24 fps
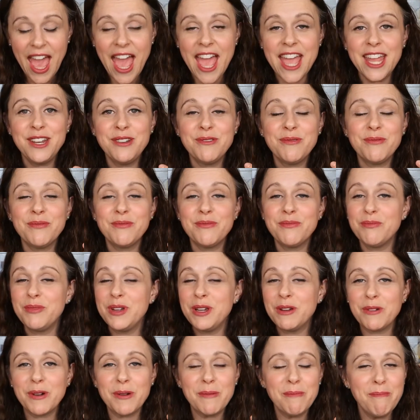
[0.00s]
And
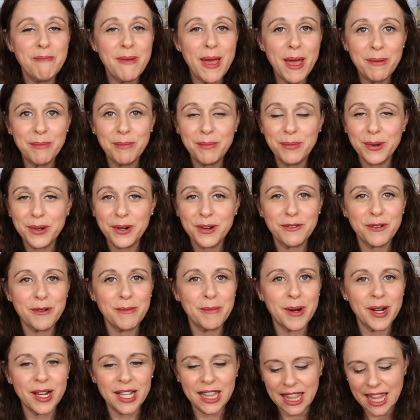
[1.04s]
we remember
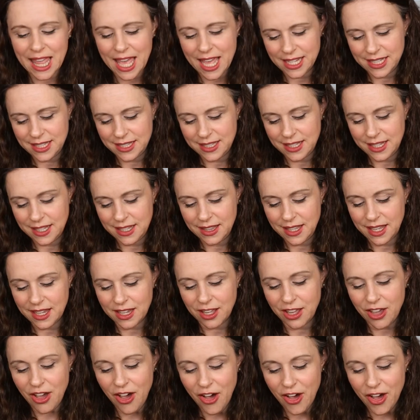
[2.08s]
from our lesson
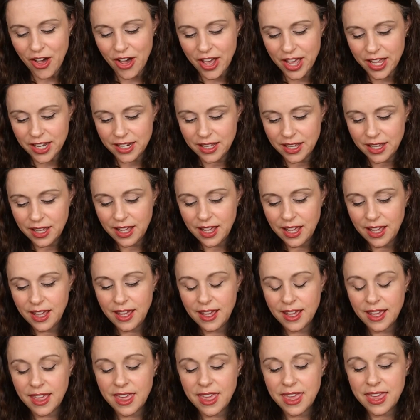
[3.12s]
that God
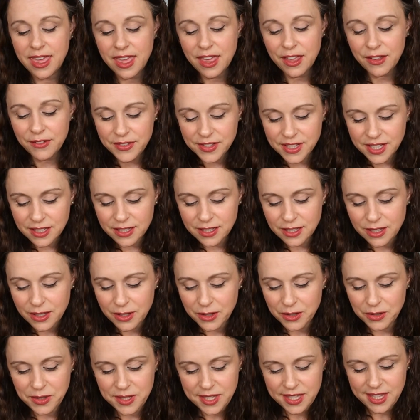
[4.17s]
gives us
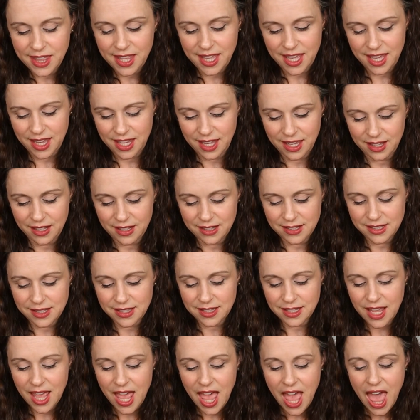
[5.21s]
those
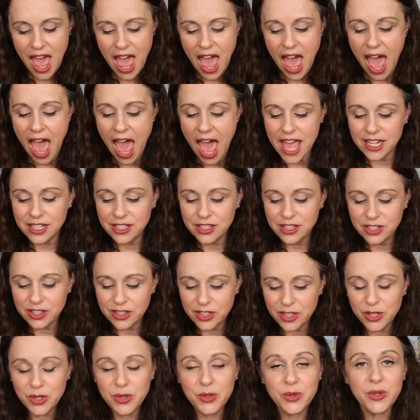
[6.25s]
things as
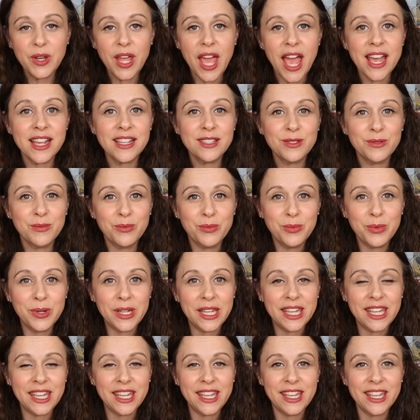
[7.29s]
soon as
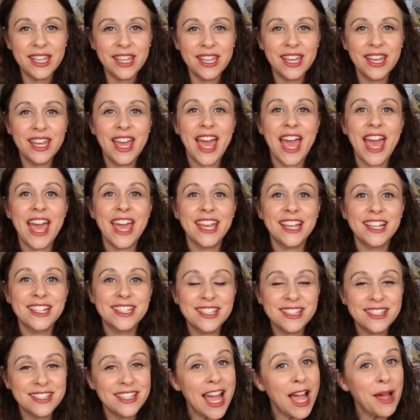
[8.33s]
we
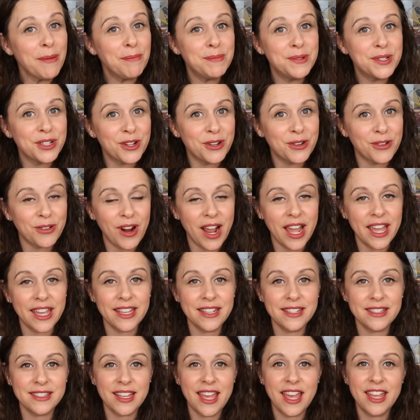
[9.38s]
accept
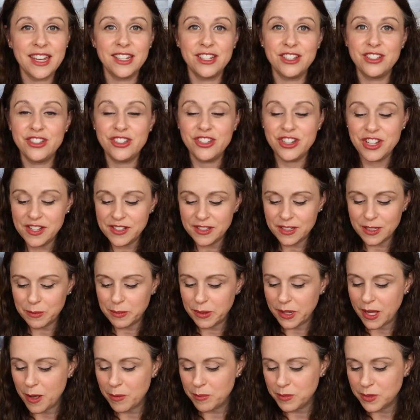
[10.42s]
Christ and Jesus
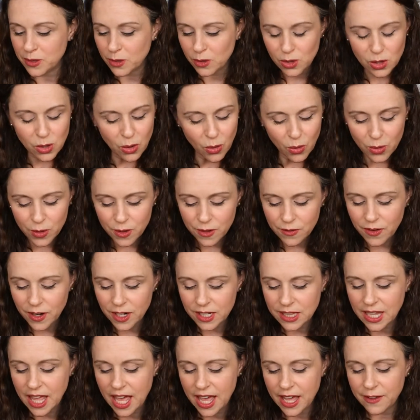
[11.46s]
becomes the Lord of
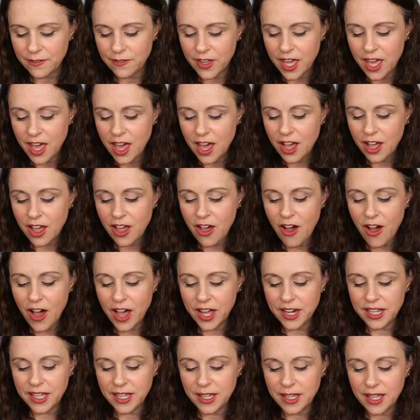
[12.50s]
our life.
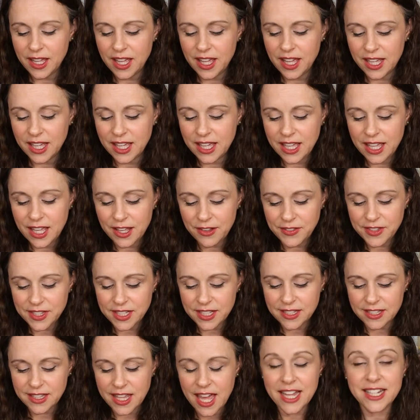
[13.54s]
God gives
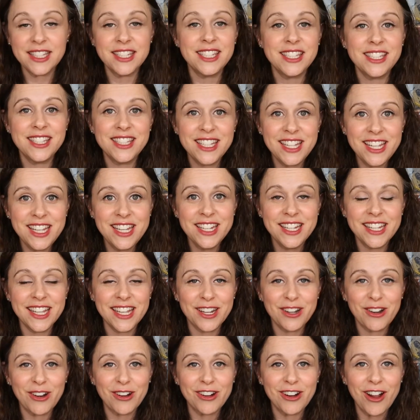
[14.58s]
us that seed
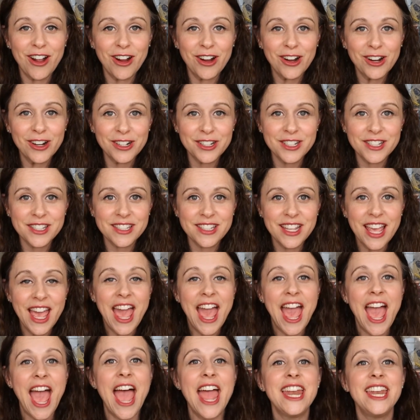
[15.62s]
in our hearts,
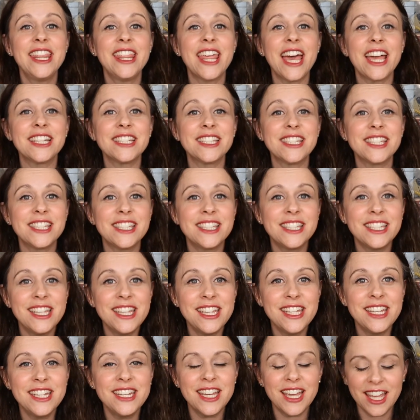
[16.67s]
and that
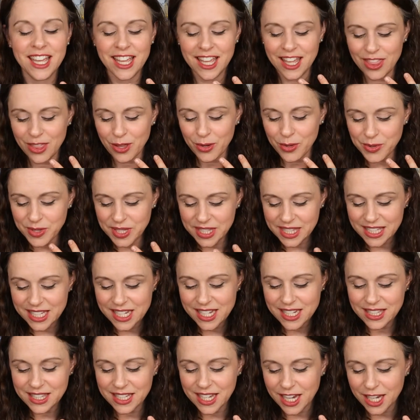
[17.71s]
seed, those
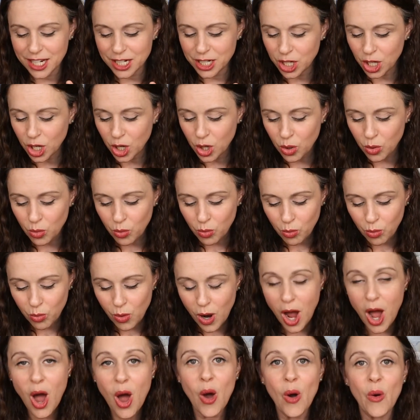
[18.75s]
seeds can
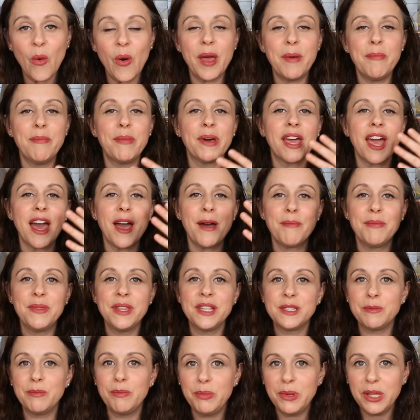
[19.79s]
grow and become
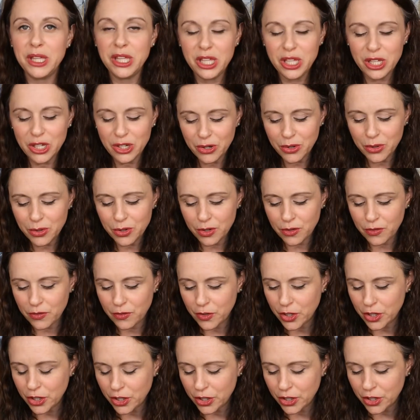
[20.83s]
this
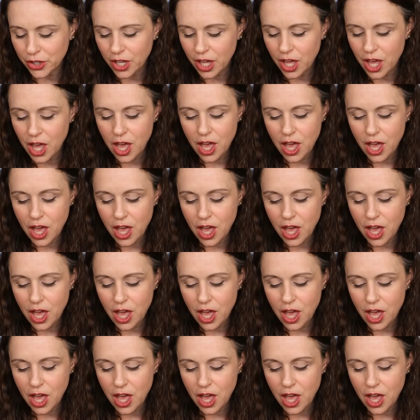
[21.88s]
beautiful